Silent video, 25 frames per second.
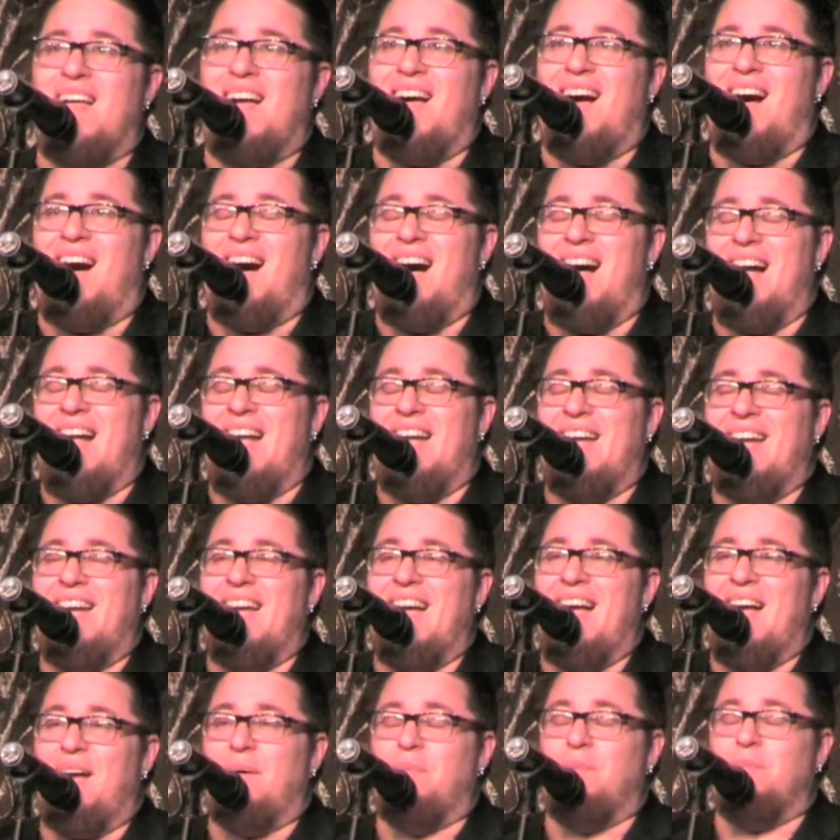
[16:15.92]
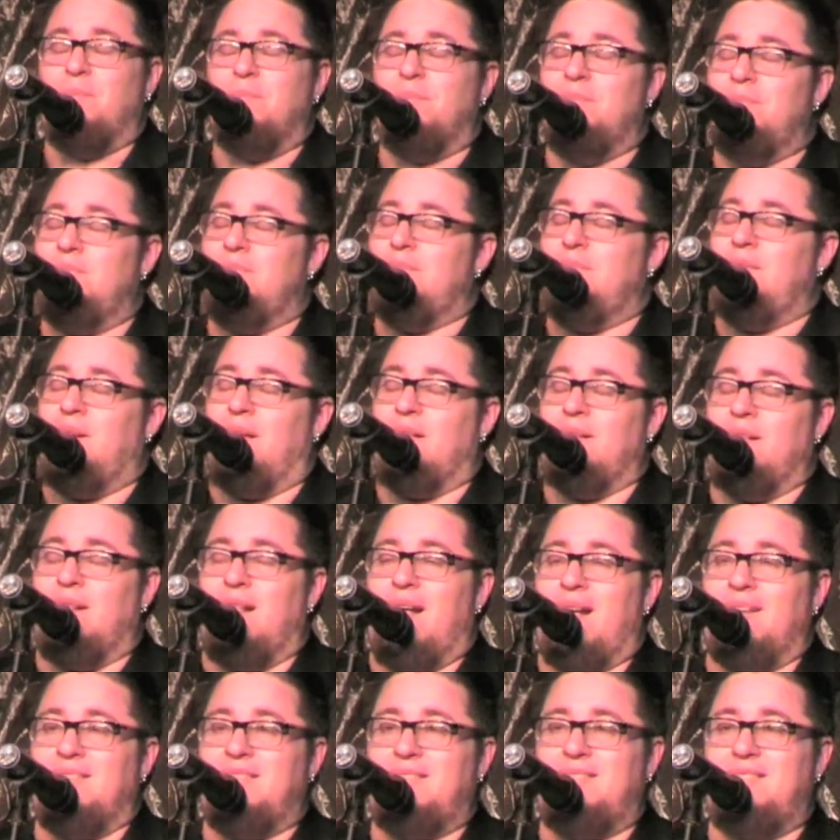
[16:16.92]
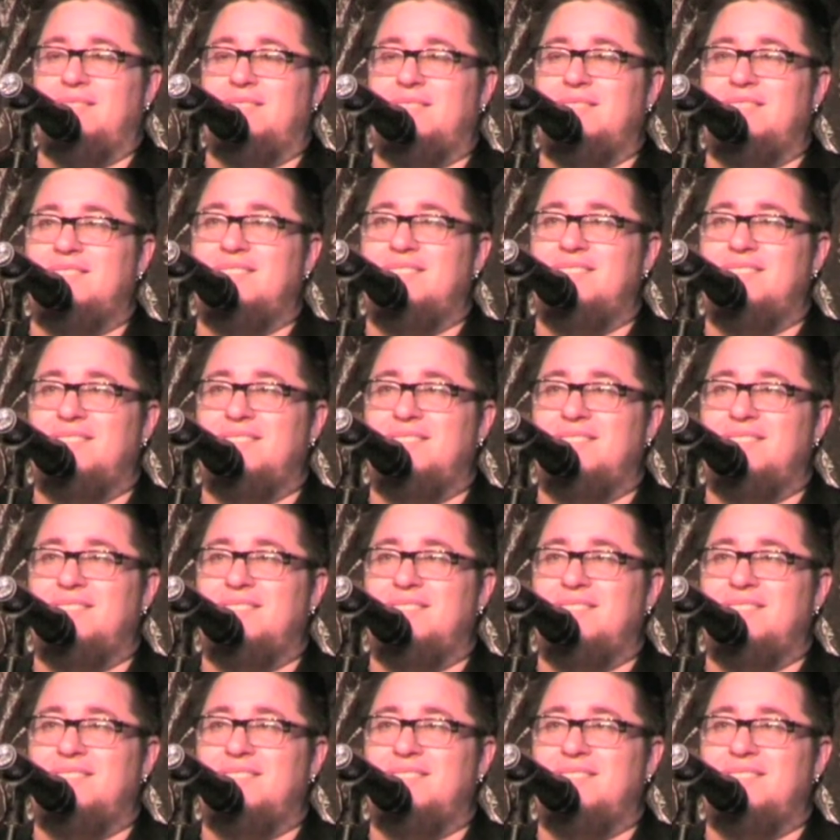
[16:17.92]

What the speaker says: I am nonetheless